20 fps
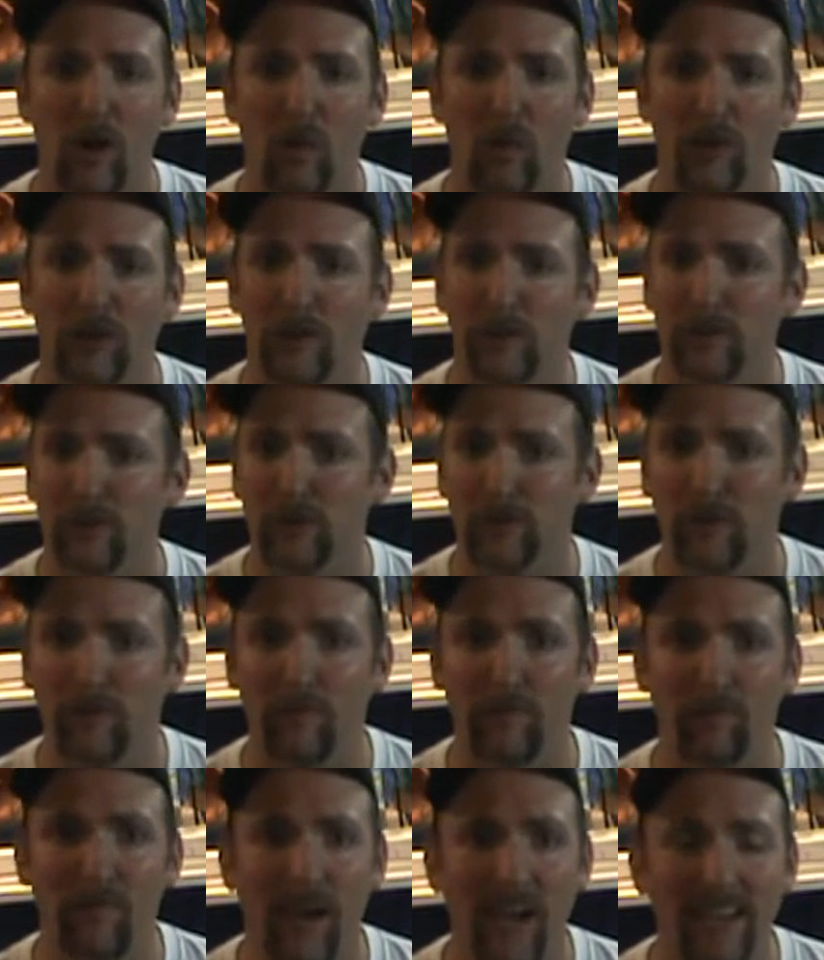with a bunch of
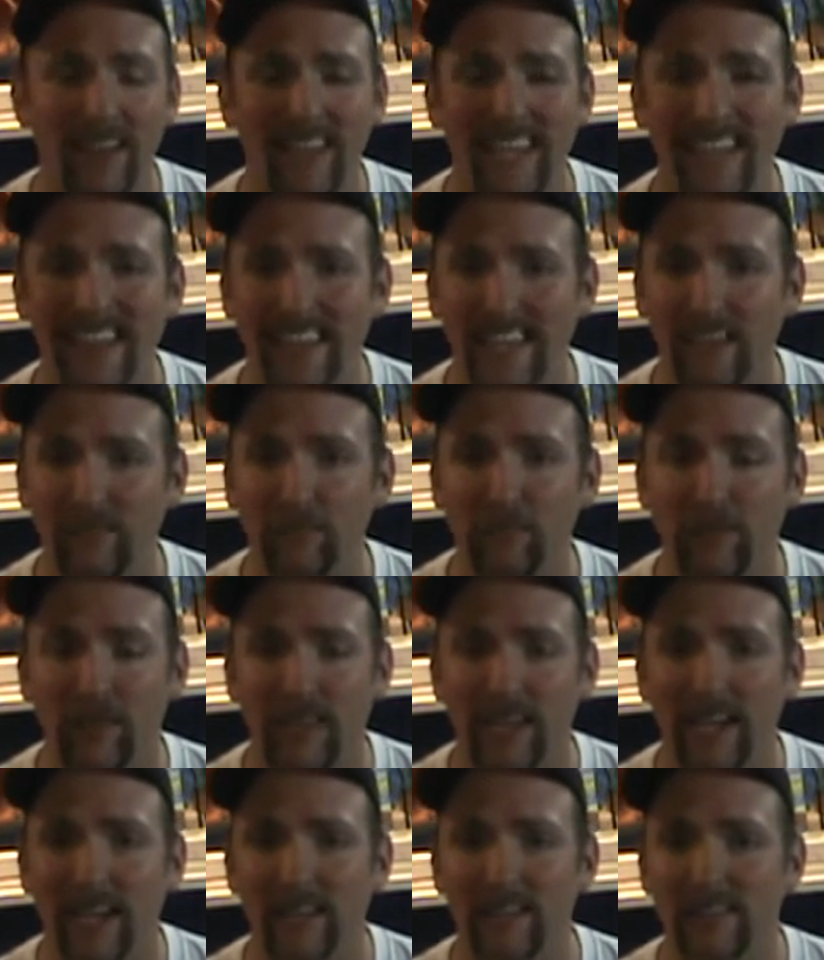finely leaf
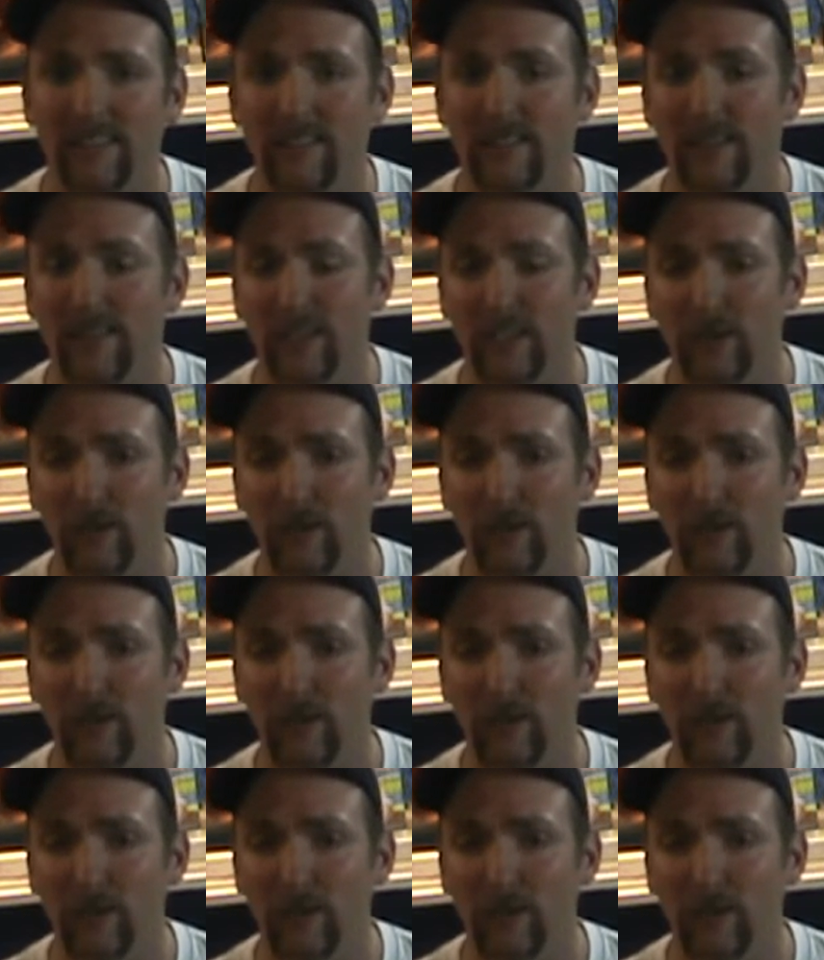plants.